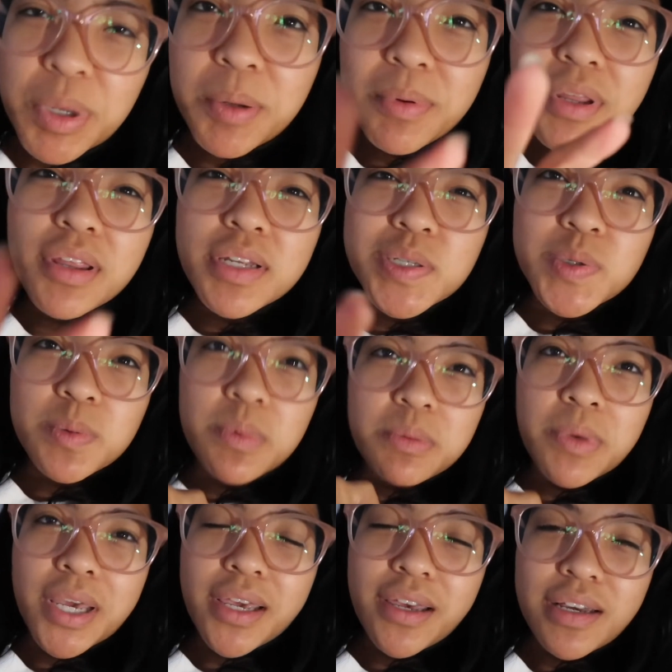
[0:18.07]
maybe this will be
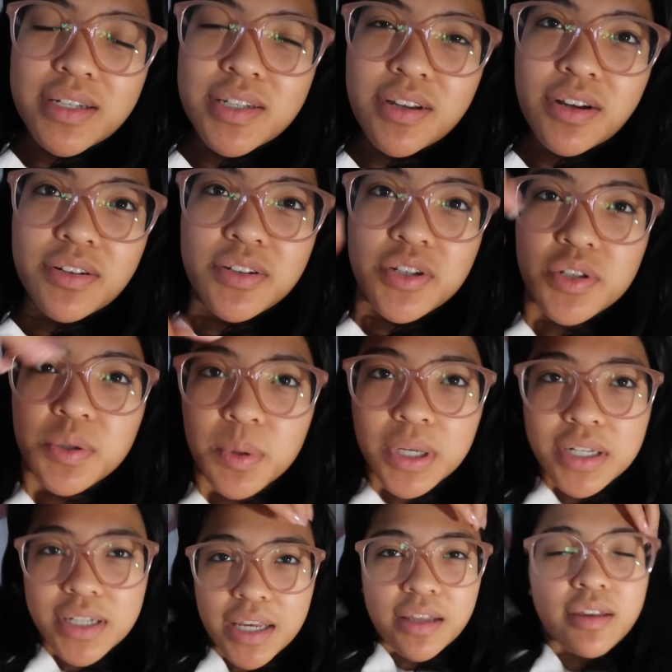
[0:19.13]
my kickstart to
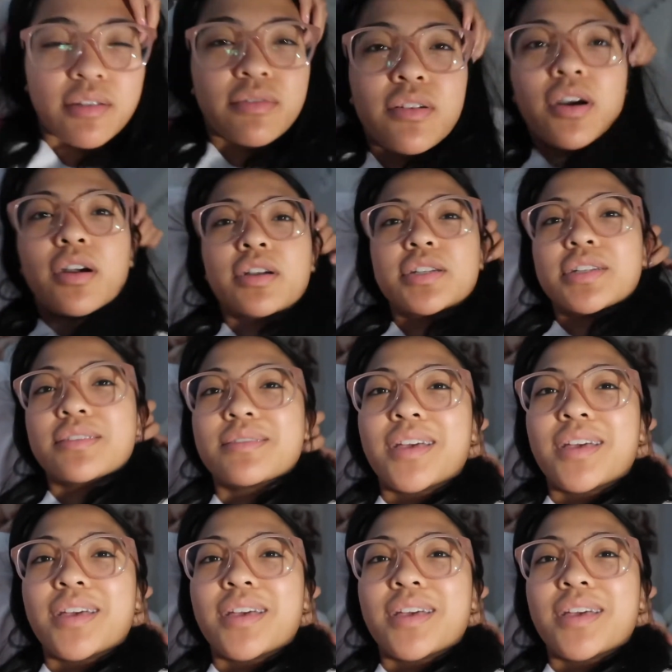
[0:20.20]
doing daily vlogs